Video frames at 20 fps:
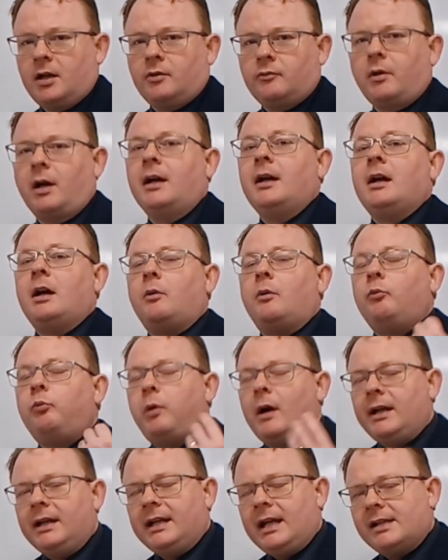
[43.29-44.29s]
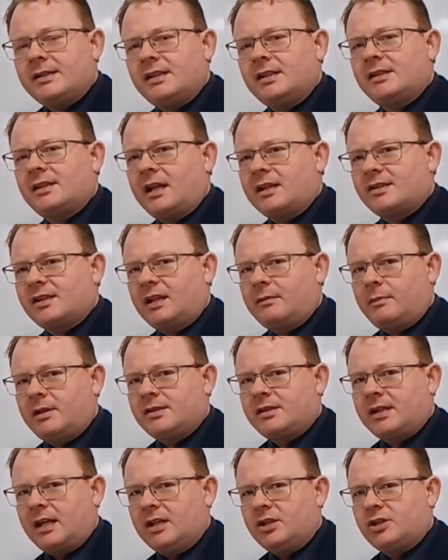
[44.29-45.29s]
Right, when it gets into that
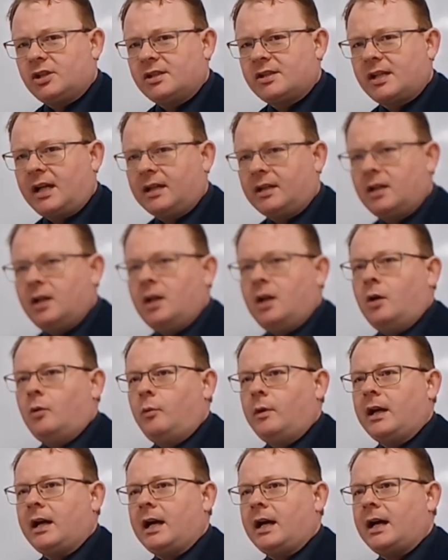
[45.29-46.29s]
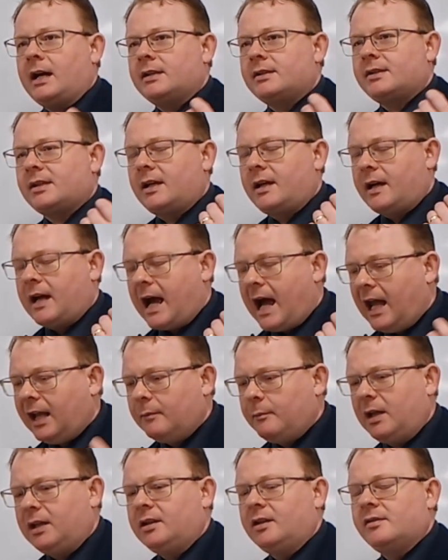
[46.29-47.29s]
sedimentation tank, we add
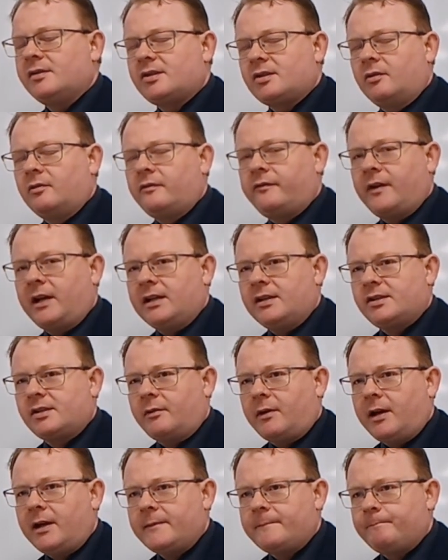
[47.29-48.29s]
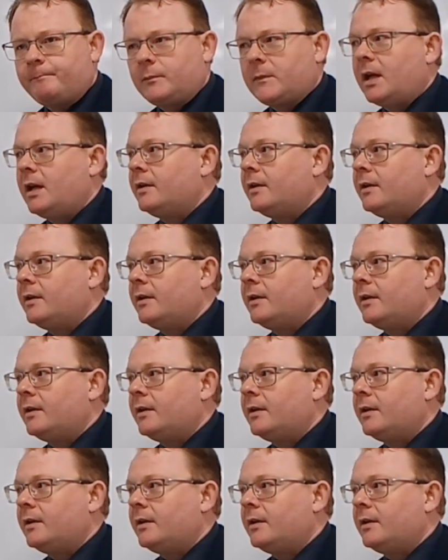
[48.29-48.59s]
aluminium sulfate to it.